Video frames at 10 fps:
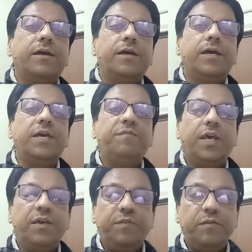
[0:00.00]
if
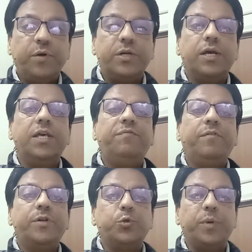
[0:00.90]
he were
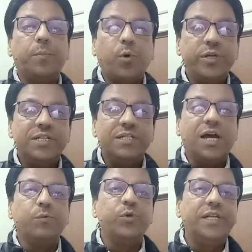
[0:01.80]
to be appointed, I
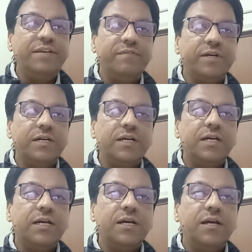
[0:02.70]
would leave,
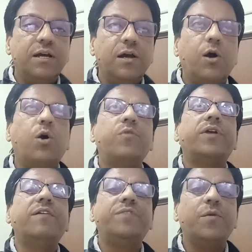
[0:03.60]
or
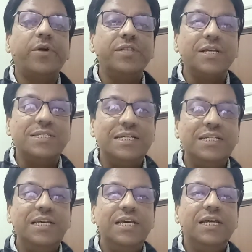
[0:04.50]
if they were in the
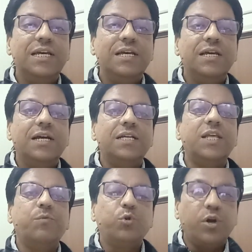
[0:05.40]
city, they
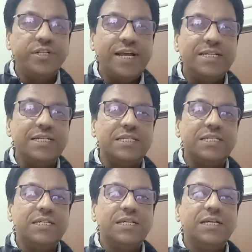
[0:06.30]
would contact us,
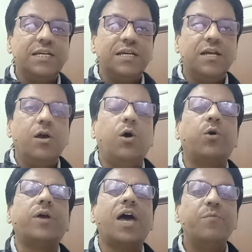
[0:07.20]
or
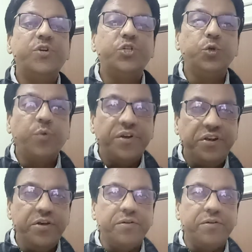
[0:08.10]
I wish you were here.